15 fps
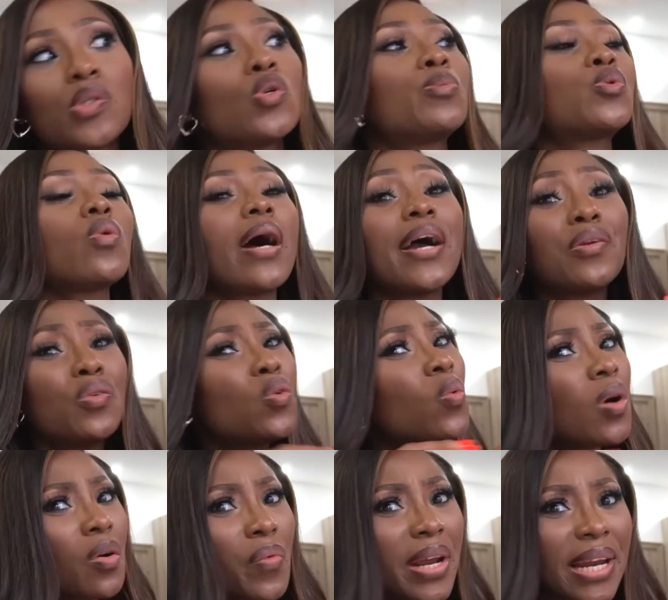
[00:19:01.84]
soap. So I don't know
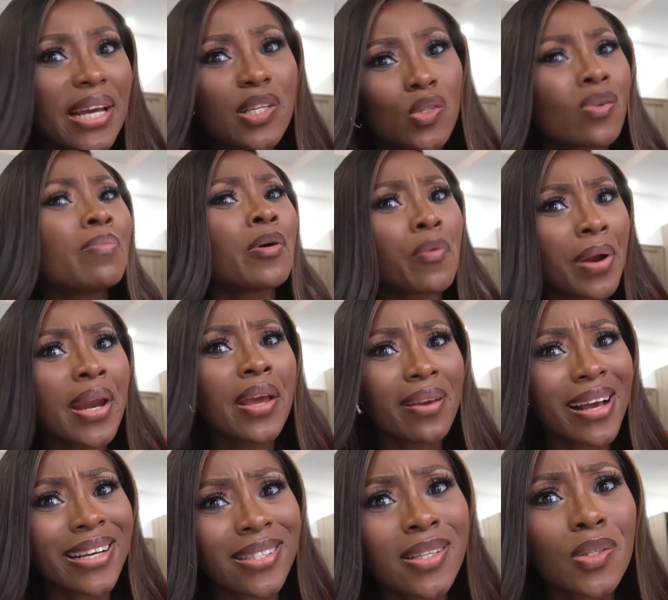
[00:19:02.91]
what Renee is doing, but Renee, you
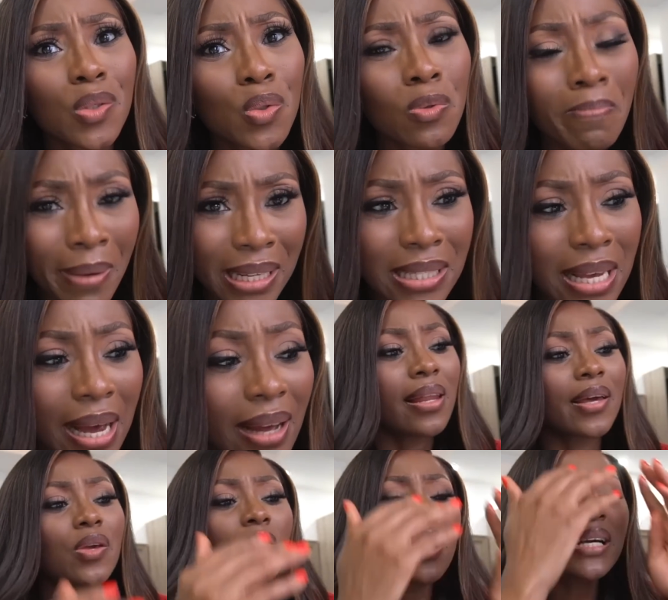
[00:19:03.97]
guys need to do better.
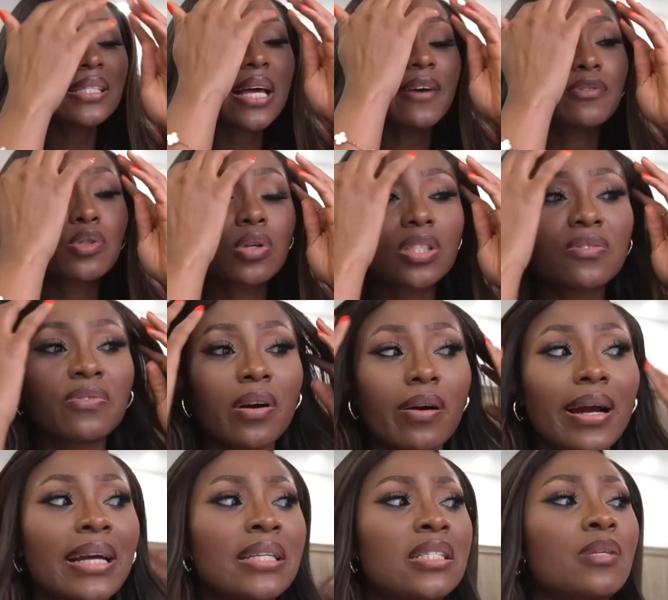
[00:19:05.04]
Like you guys have such
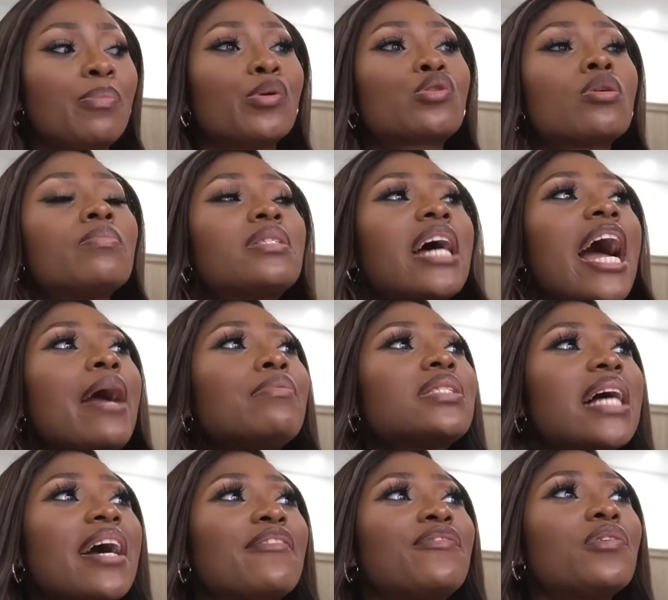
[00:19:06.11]
variety, but sometimes
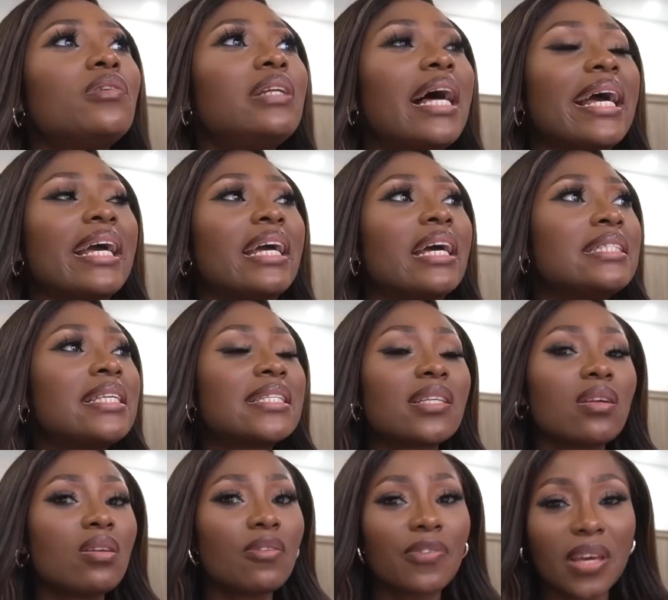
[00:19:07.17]
I feel like there's a
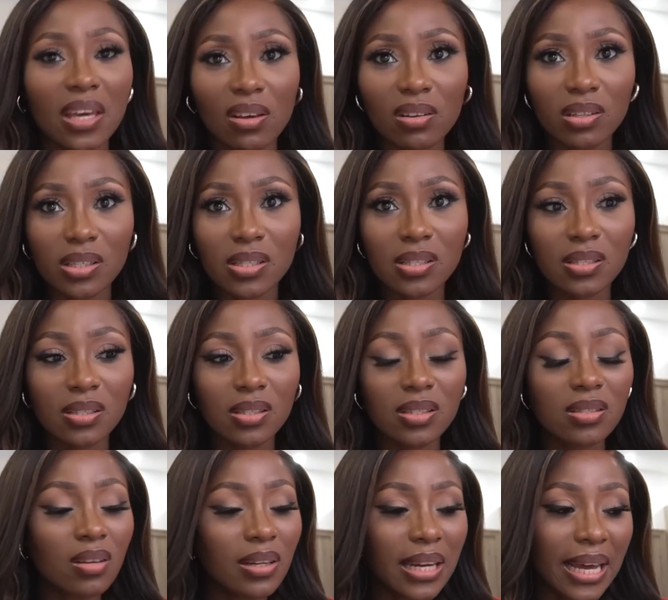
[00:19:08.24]
lot of chaos.
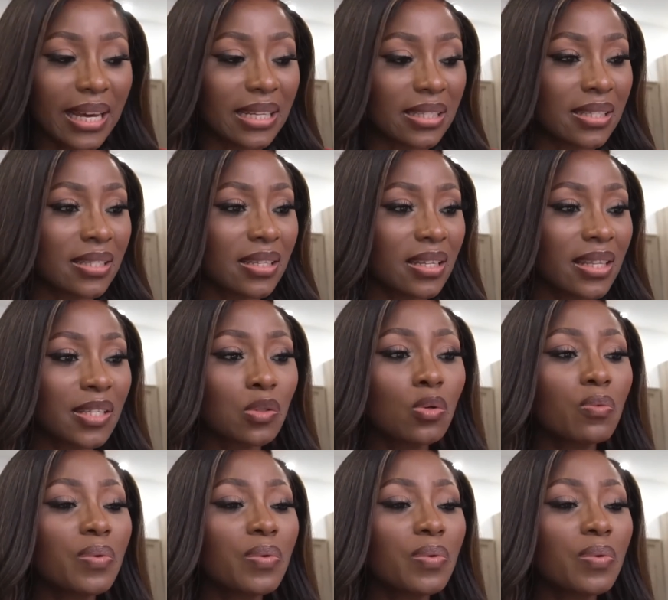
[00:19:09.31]
It's not nice. There's no